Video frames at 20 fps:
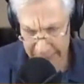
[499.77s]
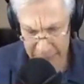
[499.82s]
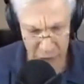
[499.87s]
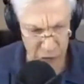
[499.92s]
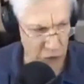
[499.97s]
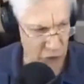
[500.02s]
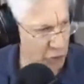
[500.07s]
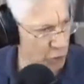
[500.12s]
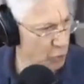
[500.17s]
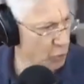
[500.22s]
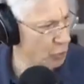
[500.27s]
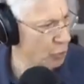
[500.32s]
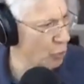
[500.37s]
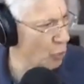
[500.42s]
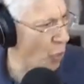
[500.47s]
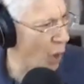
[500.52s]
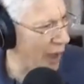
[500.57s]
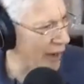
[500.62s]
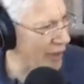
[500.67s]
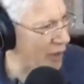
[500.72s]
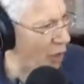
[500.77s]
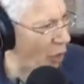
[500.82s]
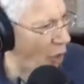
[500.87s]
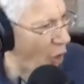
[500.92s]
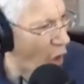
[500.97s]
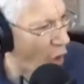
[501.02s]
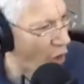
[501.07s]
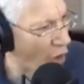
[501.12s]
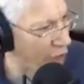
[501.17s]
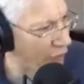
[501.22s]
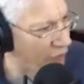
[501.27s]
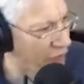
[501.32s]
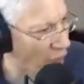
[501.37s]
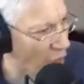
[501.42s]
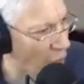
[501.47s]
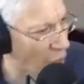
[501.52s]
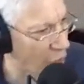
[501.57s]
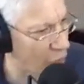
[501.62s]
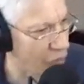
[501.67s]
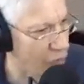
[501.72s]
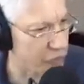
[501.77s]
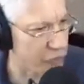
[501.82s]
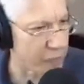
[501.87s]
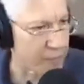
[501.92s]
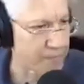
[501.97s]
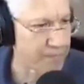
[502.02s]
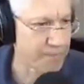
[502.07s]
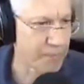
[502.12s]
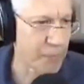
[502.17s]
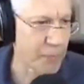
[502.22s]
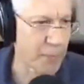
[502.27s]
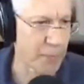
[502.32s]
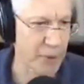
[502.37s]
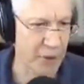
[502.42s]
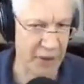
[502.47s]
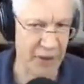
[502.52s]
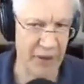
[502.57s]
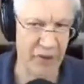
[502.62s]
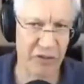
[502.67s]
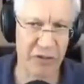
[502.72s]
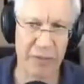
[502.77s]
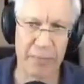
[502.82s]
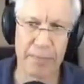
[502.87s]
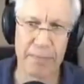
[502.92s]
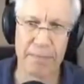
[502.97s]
Do one or all of those, please.